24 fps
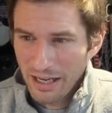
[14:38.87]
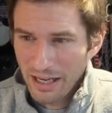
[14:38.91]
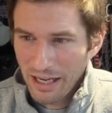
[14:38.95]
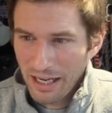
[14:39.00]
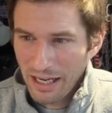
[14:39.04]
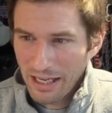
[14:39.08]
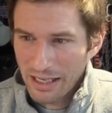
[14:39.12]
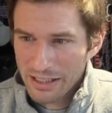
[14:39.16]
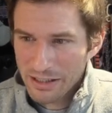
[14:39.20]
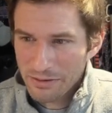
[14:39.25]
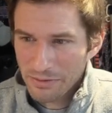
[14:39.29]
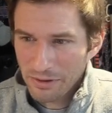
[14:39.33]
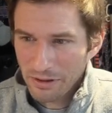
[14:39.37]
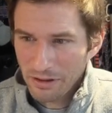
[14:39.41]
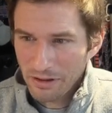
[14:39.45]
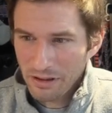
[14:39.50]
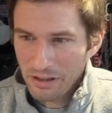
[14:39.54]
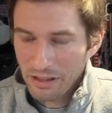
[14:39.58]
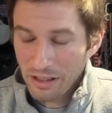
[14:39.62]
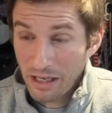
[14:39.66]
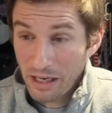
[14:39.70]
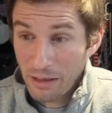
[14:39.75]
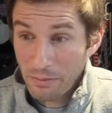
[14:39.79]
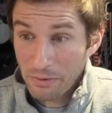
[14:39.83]
And as we
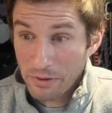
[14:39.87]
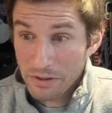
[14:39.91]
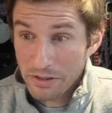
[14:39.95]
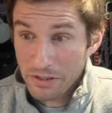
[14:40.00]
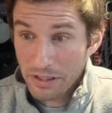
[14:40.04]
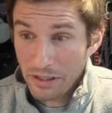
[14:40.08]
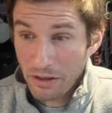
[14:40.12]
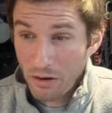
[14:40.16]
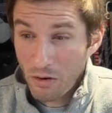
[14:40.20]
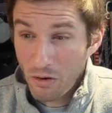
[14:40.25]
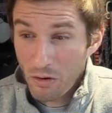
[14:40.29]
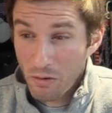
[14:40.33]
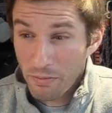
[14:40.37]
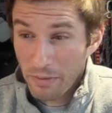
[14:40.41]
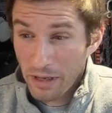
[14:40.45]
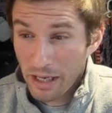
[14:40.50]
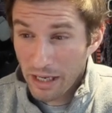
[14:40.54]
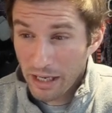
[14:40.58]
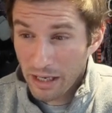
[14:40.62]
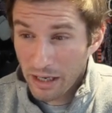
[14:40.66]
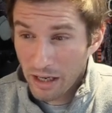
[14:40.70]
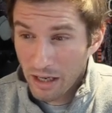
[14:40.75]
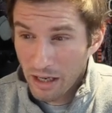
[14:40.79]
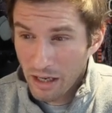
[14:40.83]
look it up, we see, oh
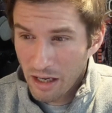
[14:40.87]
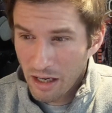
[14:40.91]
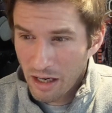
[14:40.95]
man,